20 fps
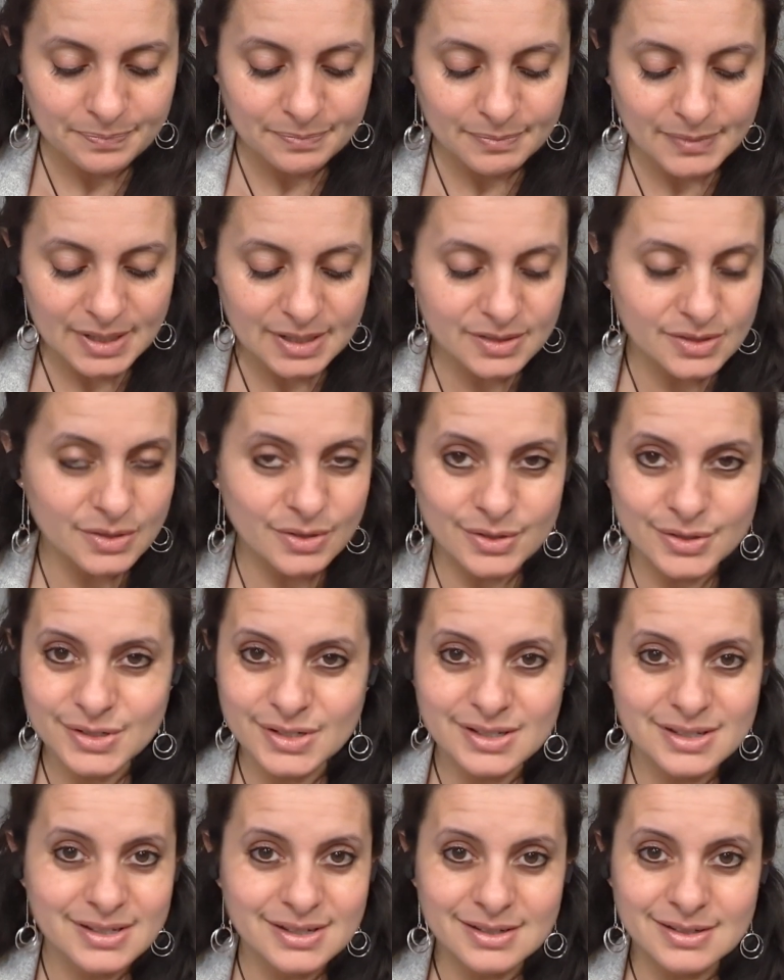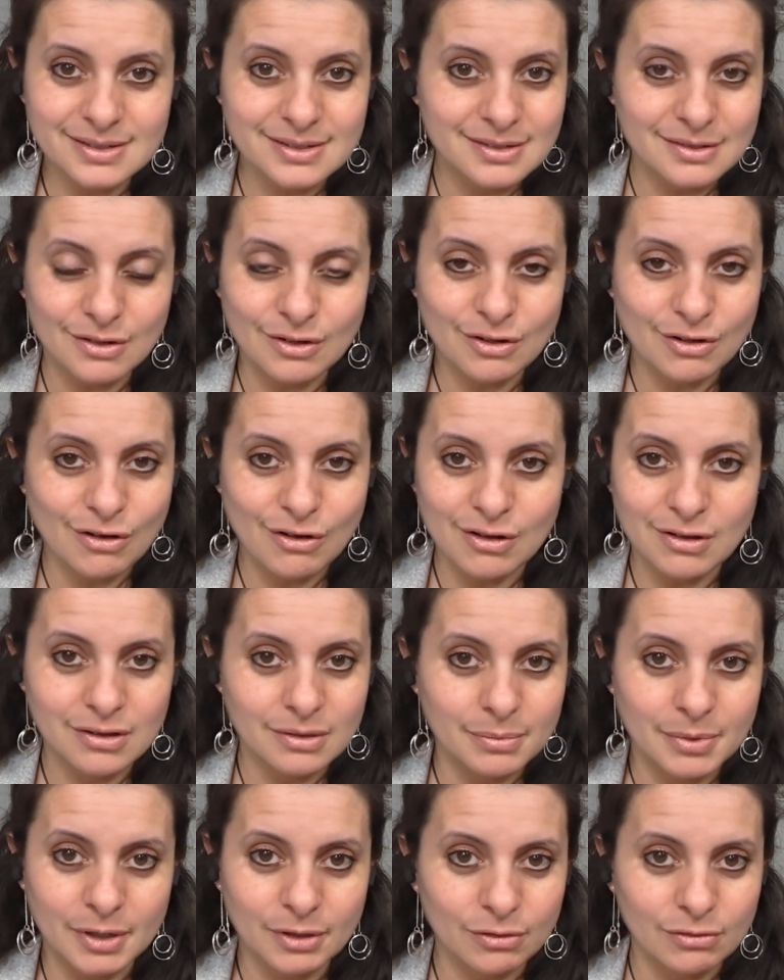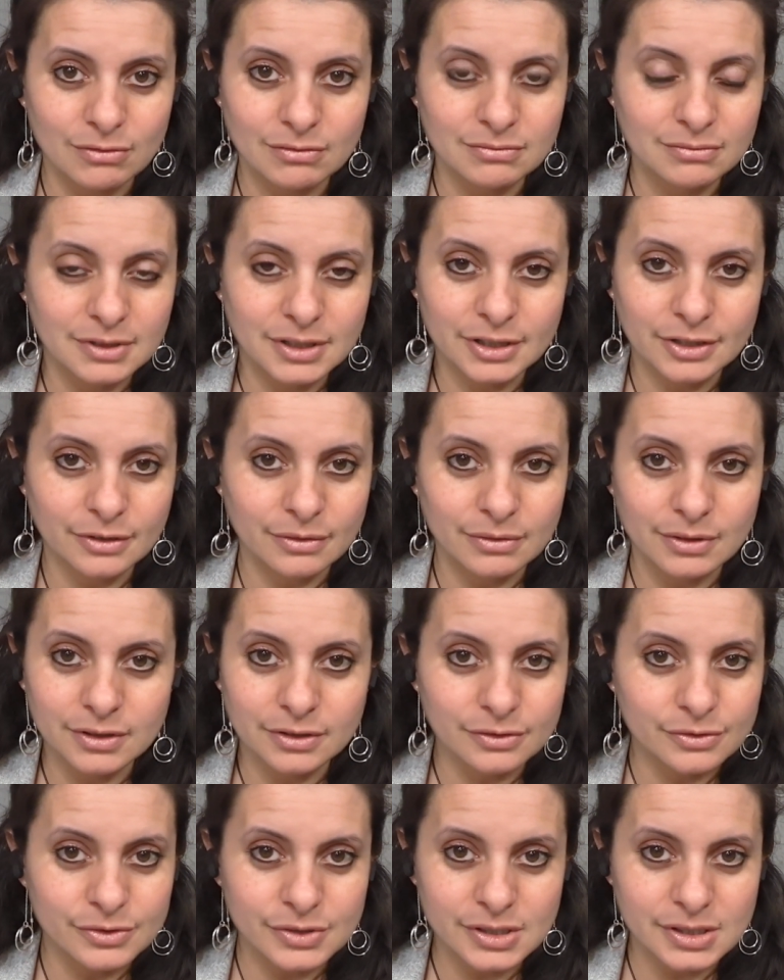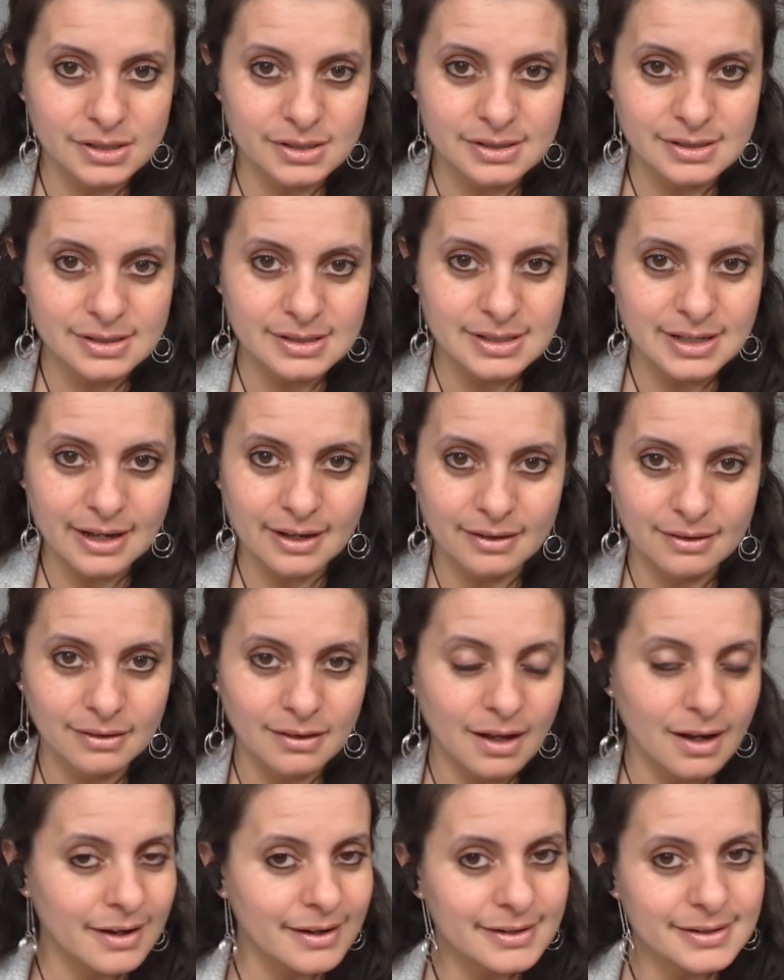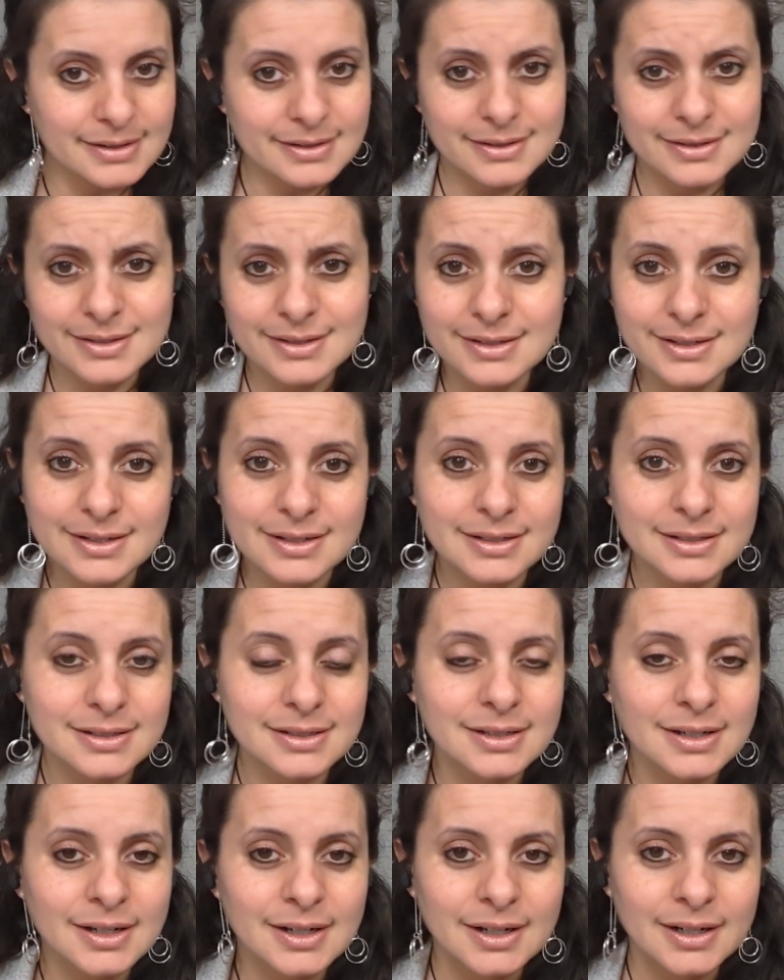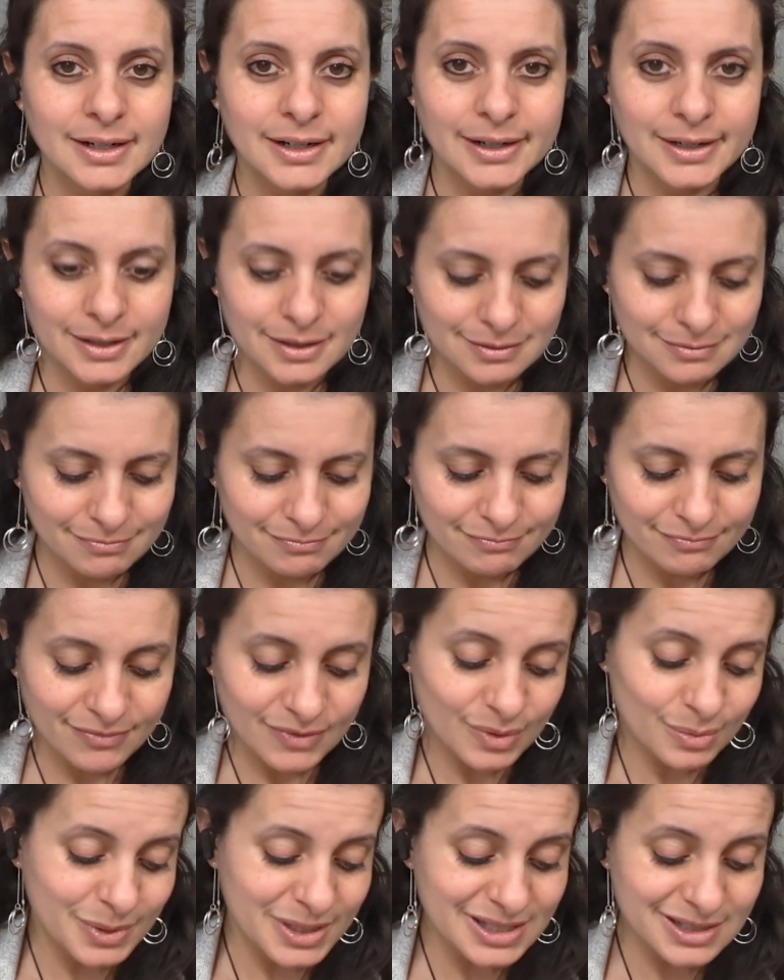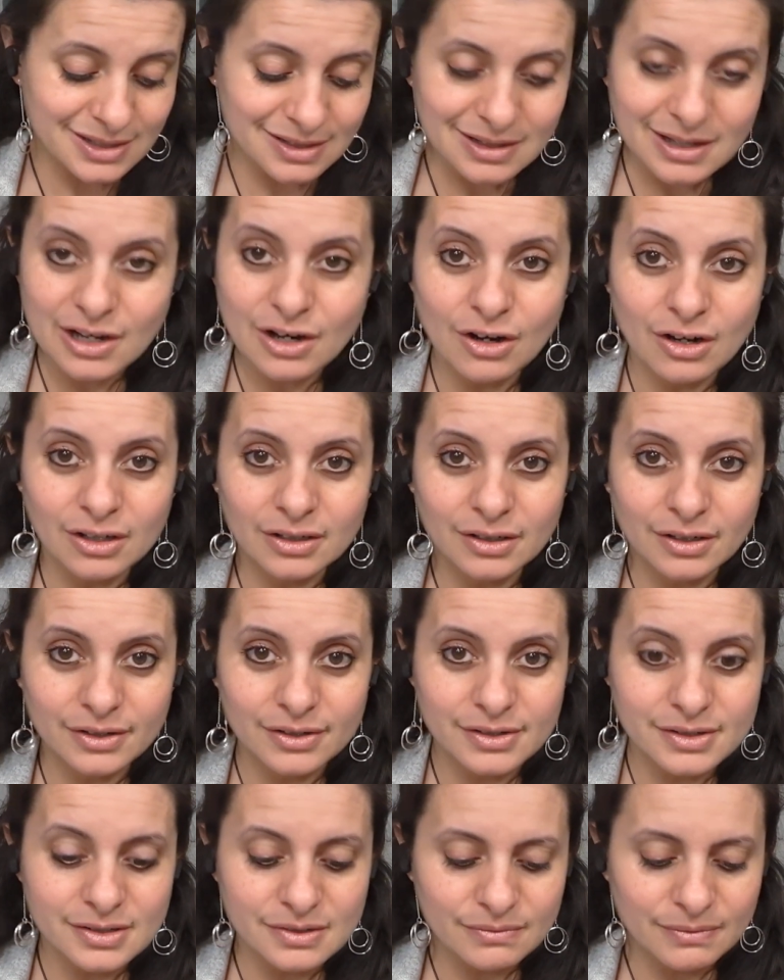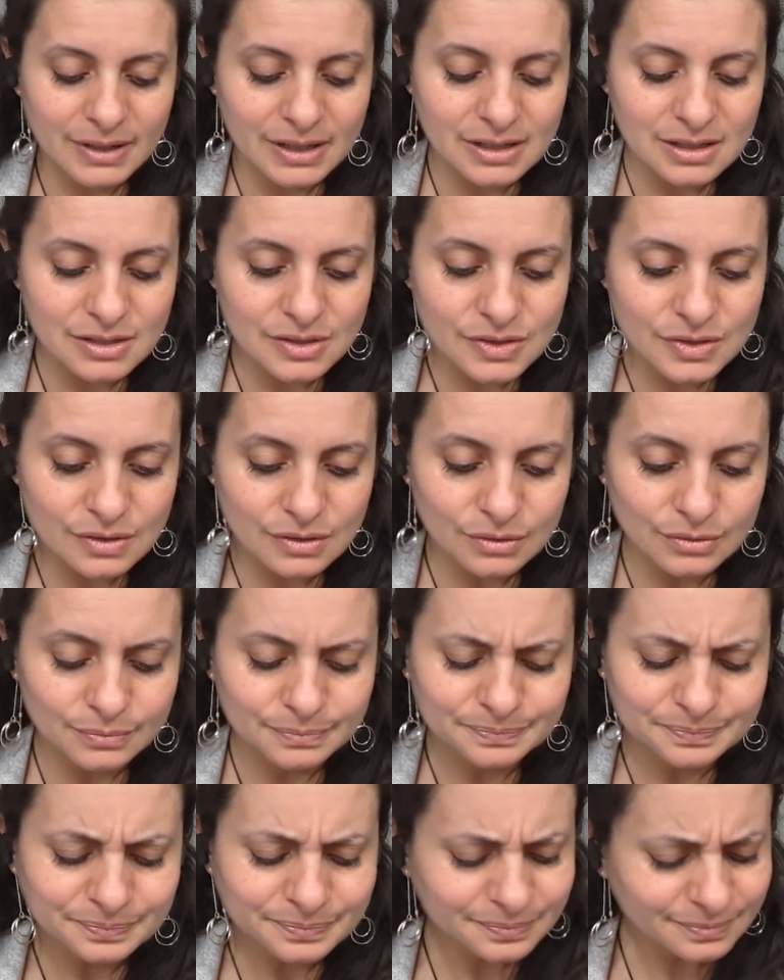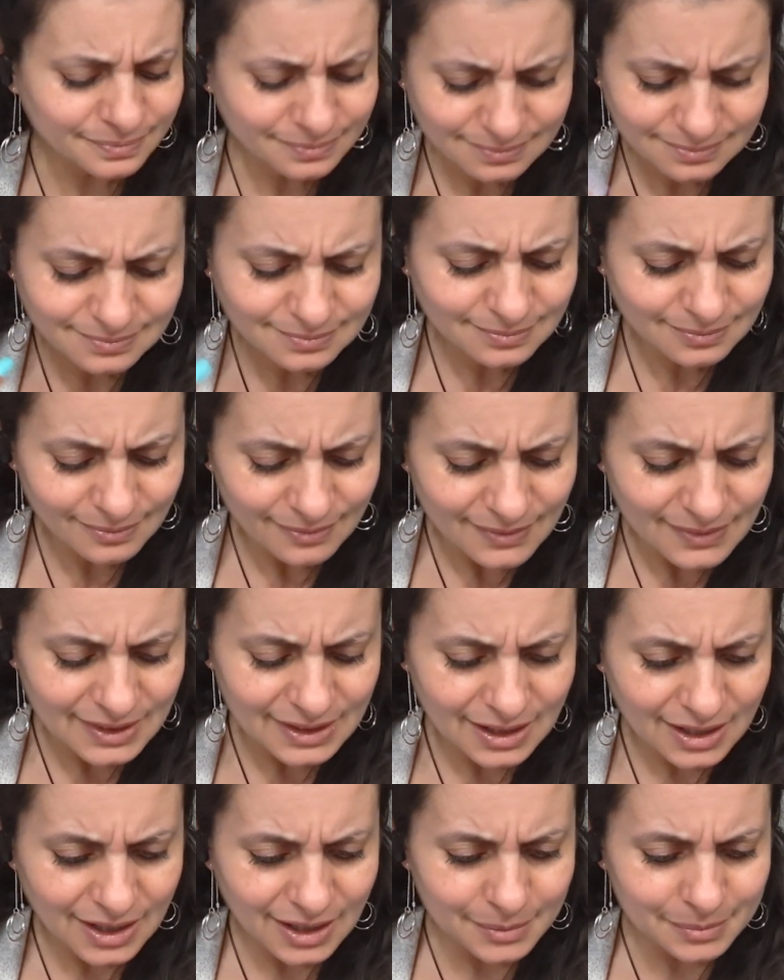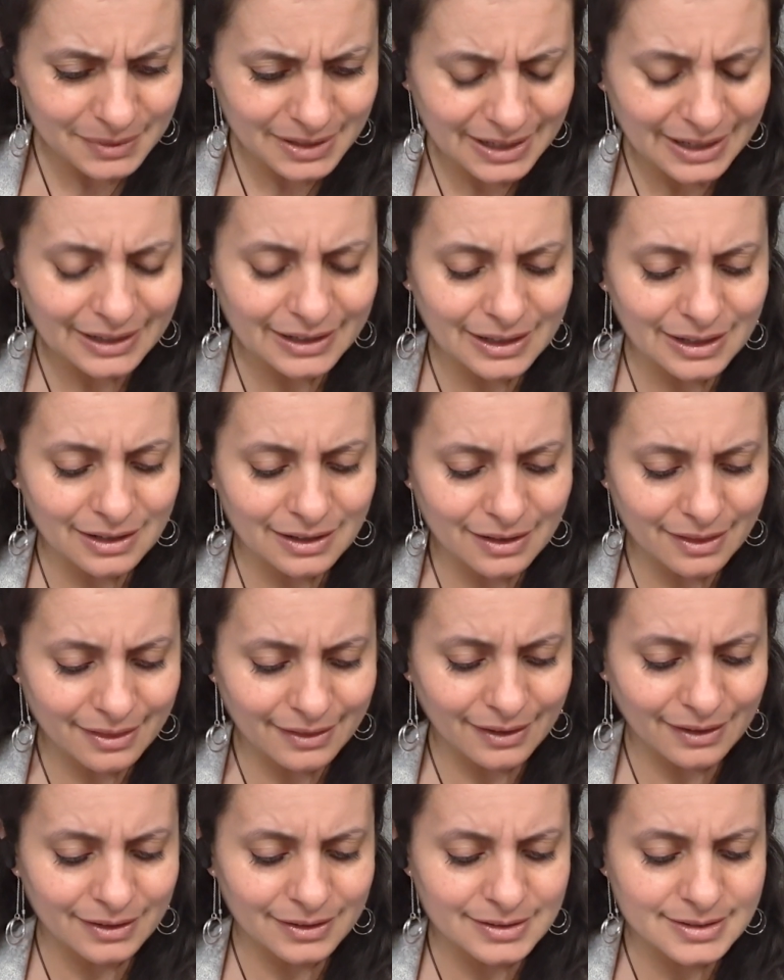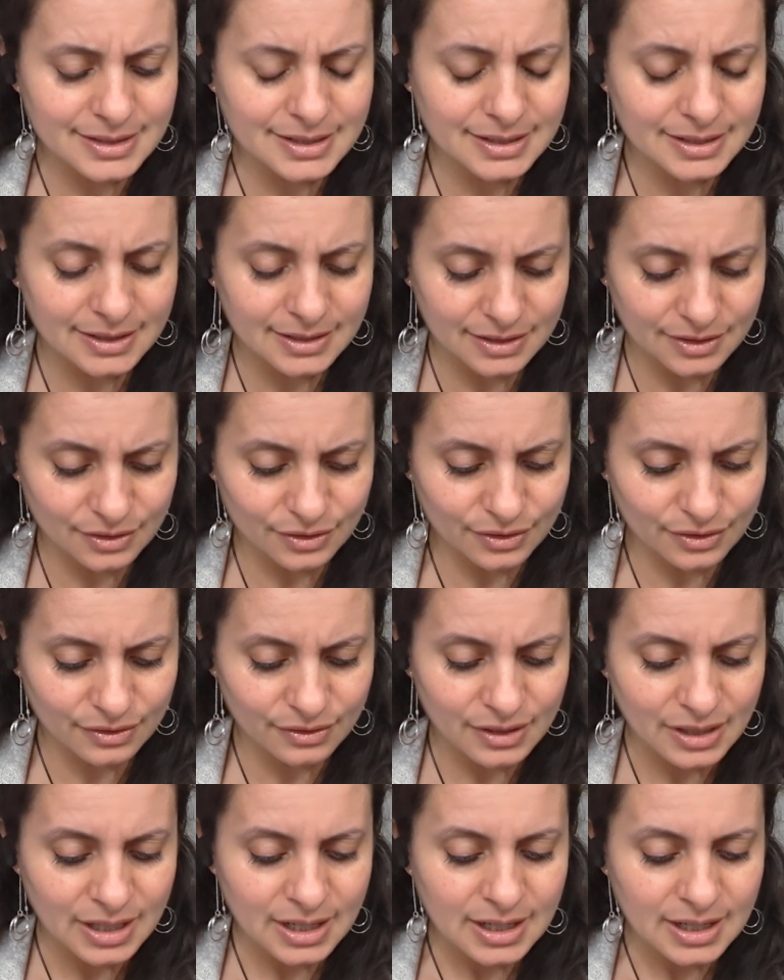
Because narcissists are all about, you know, illusions and lies, deceit. They're basically con artists, right? So I'm getting that here.